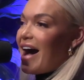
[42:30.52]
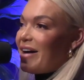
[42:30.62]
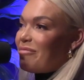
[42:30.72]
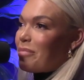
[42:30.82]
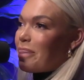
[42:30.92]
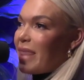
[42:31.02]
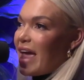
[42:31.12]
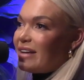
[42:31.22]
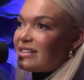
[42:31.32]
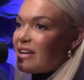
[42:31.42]

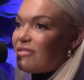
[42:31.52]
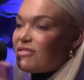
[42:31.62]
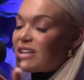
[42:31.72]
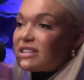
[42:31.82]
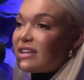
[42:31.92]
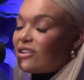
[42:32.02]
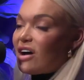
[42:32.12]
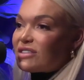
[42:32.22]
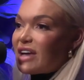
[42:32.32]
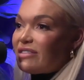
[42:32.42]
And they've invested their
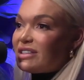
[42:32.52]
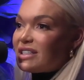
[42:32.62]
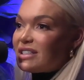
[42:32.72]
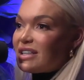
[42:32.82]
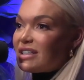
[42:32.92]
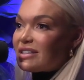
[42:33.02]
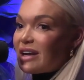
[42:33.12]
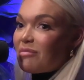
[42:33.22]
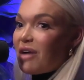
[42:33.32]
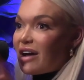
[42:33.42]
life savings into
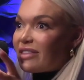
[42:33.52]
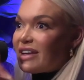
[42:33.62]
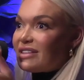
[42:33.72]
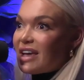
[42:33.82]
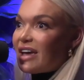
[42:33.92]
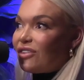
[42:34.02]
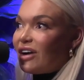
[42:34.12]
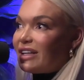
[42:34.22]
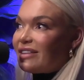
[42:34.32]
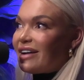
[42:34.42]
this. And I'm like, there's a
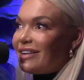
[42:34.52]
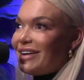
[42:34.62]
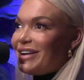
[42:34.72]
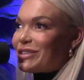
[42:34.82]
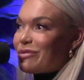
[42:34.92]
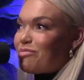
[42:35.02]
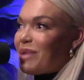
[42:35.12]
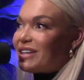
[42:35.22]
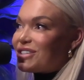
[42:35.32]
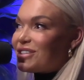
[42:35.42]
headline in that. So we
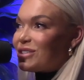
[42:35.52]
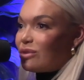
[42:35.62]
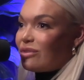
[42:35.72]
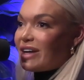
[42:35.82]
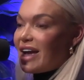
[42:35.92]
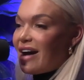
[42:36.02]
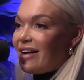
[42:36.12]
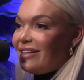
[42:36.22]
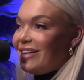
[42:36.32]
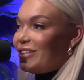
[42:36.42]
punched the story
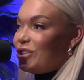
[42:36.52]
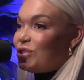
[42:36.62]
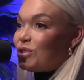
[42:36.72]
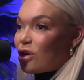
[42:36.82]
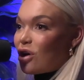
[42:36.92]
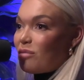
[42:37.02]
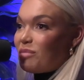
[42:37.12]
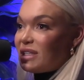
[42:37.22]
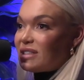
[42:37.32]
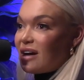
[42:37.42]
out.
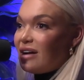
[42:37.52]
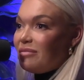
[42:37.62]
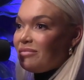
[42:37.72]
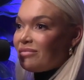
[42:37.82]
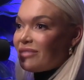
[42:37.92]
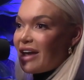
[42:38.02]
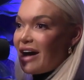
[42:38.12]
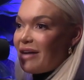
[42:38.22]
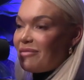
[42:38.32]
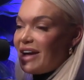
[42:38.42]
News.com picked it up.
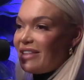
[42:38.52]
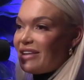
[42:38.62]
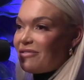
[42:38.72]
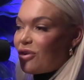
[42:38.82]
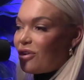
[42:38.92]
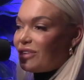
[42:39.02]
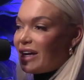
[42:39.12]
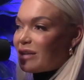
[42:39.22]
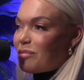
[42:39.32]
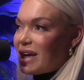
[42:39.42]
And they've
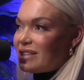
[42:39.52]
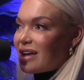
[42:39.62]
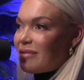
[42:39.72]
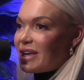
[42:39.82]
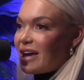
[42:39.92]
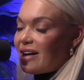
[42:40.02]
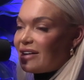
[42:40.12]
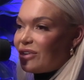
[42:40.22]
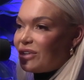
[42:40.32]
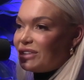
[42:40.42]
got like a piece coming
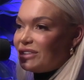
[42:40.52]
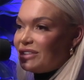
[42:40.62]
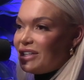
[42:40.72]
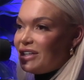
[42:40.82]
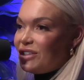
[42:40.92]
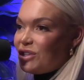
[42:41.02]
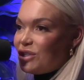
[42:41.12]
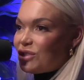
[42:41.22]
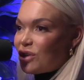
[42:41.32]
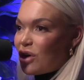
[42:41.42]
out on
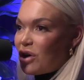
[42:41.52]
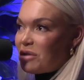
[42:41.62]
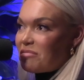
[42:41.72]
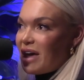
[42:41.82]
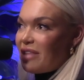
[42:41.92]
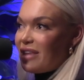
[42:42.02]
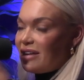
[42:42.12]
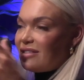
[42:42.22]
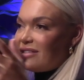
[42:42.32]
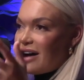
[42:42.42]
news.com and
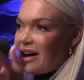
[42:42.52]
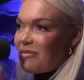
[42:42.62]
then